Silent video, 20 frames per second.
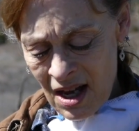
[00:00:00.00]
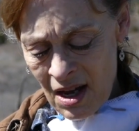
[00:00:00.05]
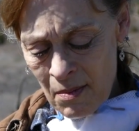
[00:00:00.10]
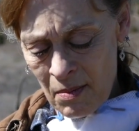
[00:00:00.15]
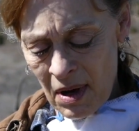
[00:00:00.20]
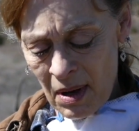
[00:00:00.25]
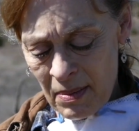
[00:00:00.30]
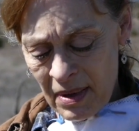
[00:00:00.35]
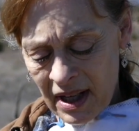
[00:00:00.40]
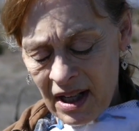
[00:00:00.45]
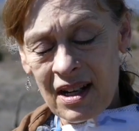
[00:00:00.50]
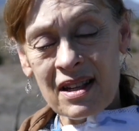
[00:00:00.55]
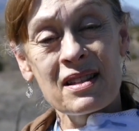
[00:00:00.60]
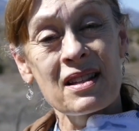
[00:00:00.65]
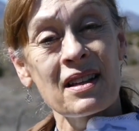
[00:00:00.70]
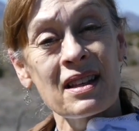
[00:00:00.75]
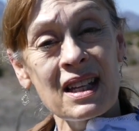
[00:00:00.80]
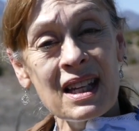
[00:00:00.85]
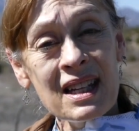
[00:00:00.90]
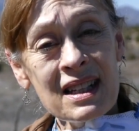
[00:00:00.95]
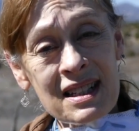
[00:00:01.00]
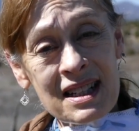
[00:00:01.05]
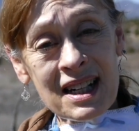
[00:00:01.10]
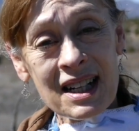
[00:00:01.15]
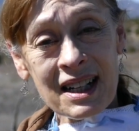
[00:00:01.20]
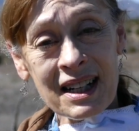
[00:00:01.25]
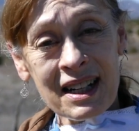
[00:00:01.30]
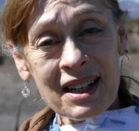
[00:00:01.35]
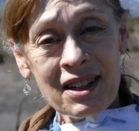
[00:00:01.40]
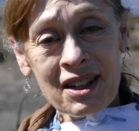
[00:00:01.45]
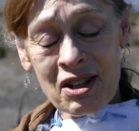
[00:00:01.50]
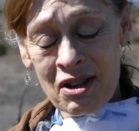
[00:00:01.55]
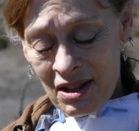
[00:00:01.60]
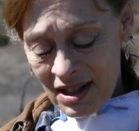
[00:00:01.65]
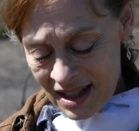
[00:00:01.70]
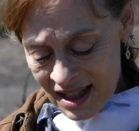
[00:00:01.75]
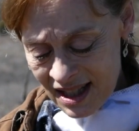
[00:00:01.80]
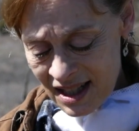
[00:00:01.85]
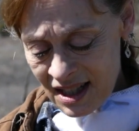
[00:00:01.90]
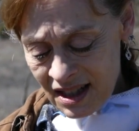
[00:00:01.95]
but because on the interior you
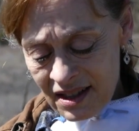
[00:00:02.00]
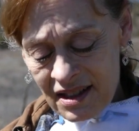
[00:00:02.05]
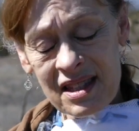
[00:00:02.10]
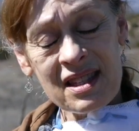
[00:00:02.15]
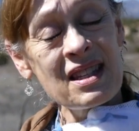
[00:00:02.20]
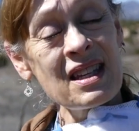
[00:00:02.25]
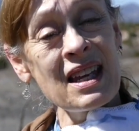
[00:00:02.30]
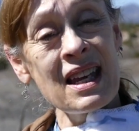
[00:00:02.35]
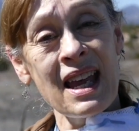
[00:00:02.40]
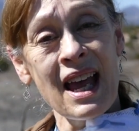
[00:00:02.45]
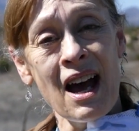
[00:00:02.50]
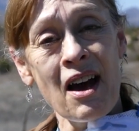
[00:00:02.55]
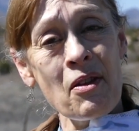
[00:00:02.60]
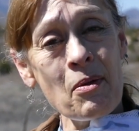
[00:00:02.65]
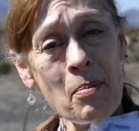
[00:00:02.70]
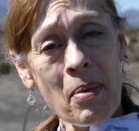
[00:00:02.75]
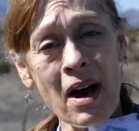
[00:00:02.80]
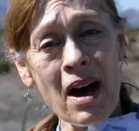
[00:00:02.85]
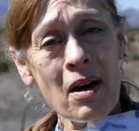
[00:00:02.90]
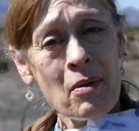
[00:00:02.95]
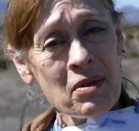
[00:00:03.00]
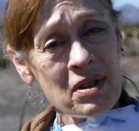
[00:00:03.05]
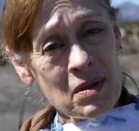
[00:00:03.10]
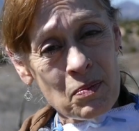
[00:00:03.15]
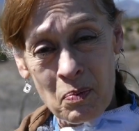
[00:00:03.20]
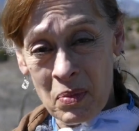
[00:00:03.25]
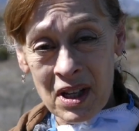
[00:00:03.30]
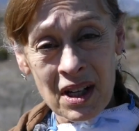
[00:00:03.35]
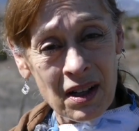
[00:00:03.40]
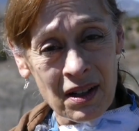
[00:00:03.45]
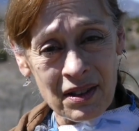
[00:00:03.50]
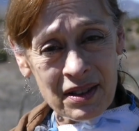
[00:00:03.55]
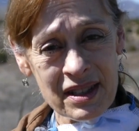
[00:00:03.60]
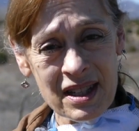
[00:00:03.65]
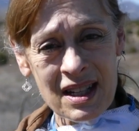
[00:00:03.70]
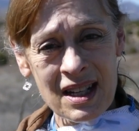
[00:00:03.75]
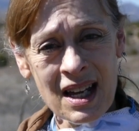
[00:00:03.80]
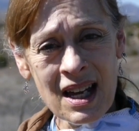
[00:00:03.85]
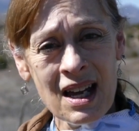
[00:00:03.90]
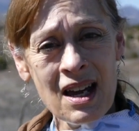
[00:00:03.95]
can still see how the pot was
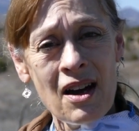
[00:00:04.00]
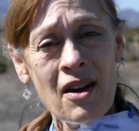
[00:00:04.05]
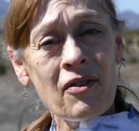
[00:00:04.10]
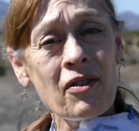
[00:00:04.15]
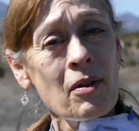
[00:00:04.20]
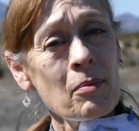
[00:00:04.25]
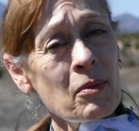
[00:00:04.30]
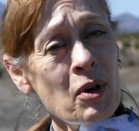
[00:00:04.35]
built from